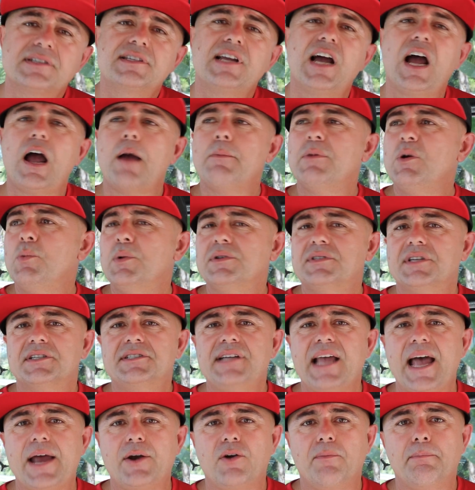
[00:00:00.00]
time we went to
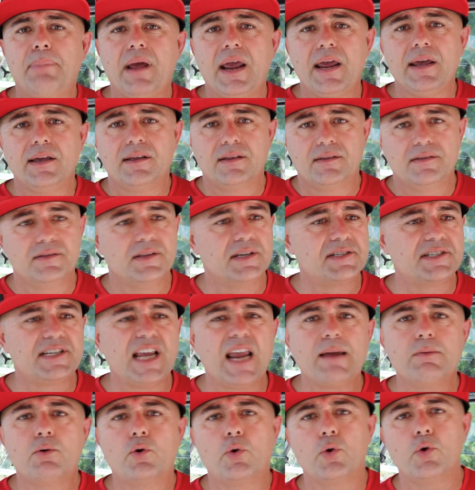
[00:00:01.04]
Tanner Bank, the
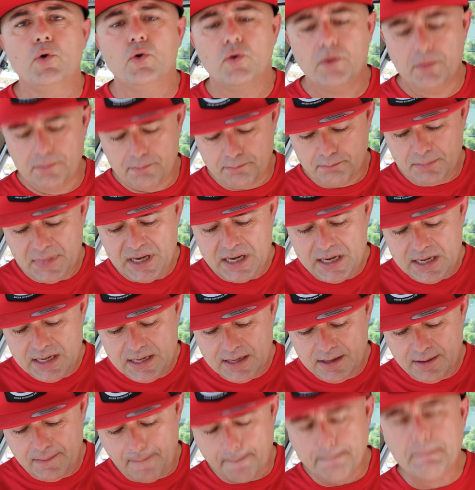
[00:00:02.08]
same crew,
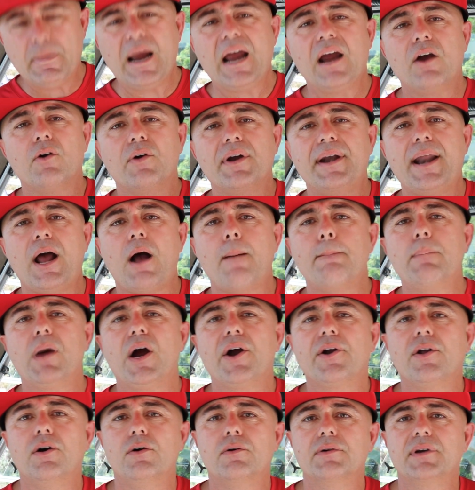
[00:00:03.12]
me, Bear, and
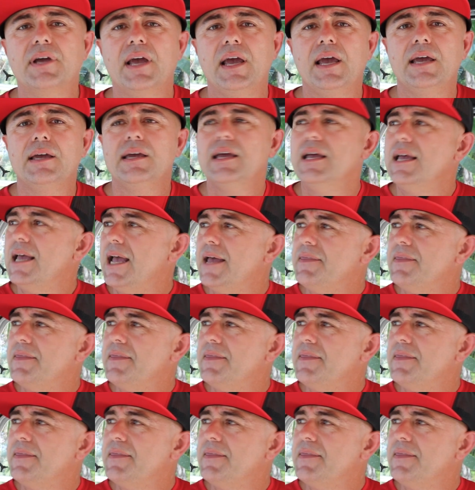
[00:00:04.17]
Alberto, okay?